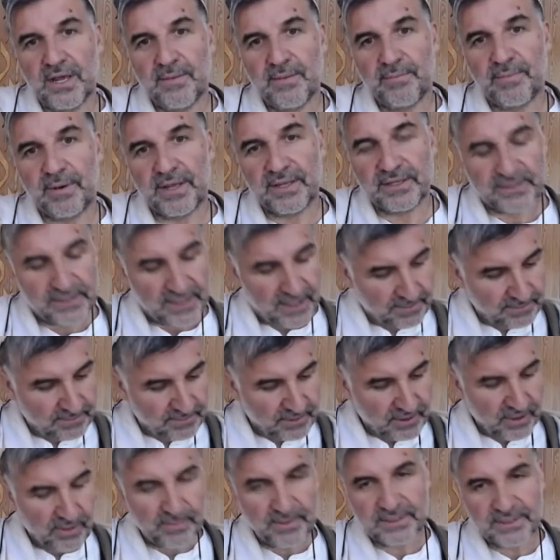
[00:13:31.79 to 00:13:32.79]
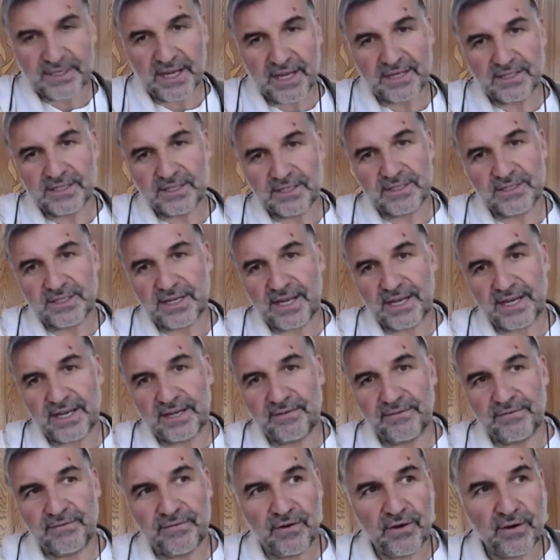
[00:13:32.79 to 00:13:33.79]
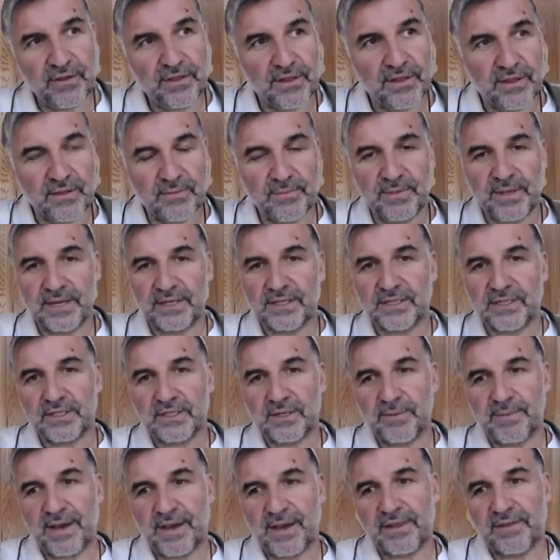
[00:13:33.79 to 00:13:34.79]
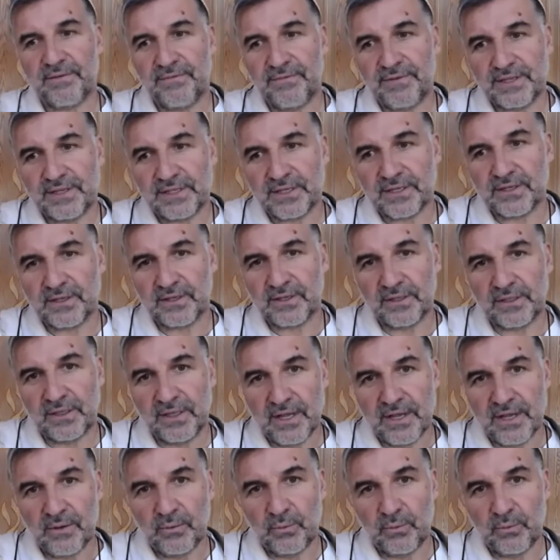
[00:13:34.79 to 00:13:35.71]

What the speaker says: But some commentators take it further than being just about the physical